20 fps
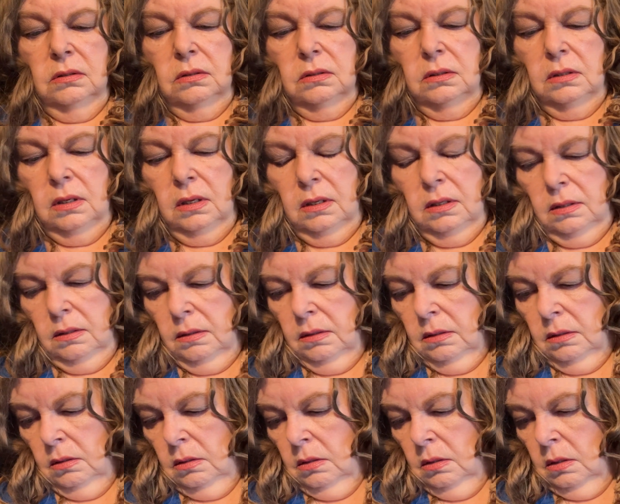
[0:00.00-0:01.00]
Okay.
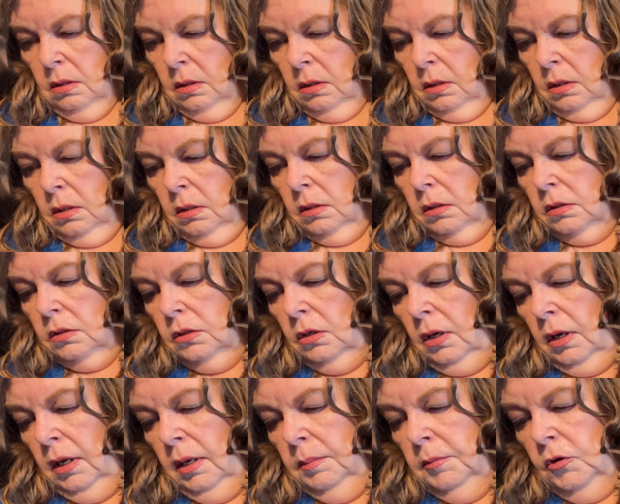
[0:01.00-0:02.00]
So
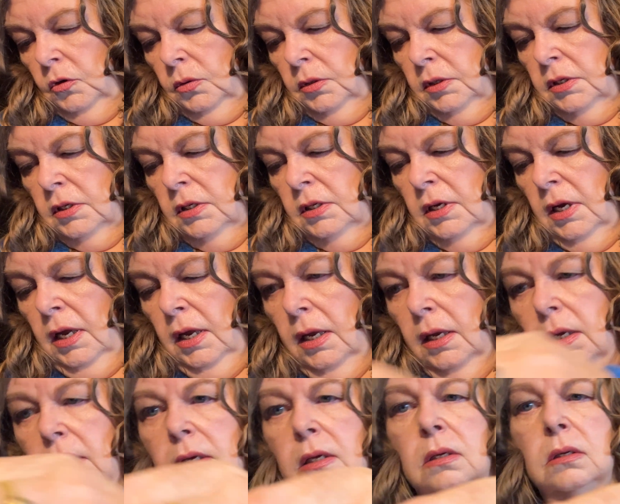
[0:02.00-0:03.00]
I'm going to
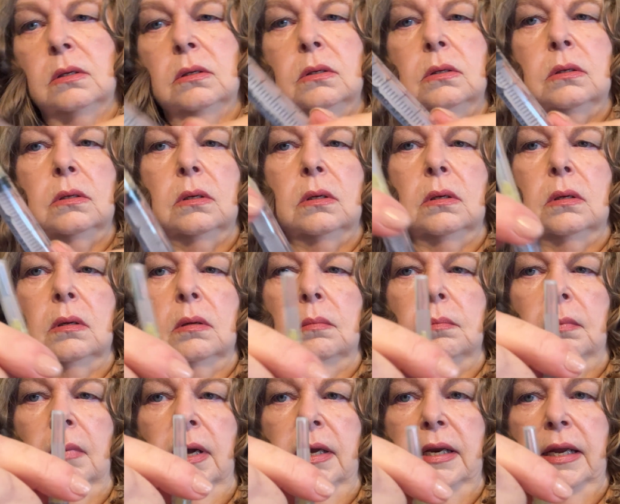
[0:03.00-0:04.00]
take
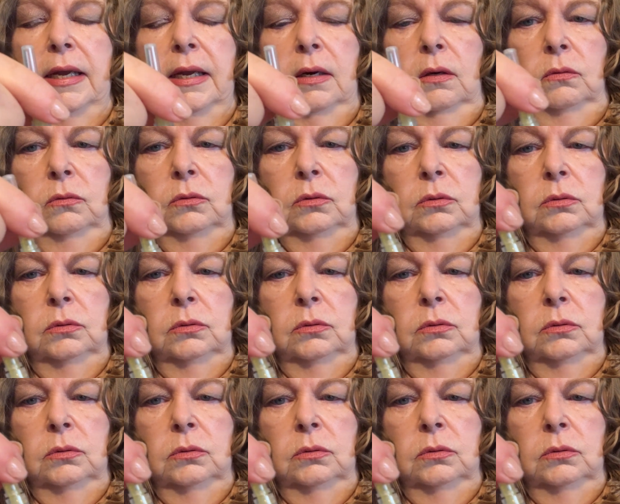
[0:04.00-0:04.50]
my needle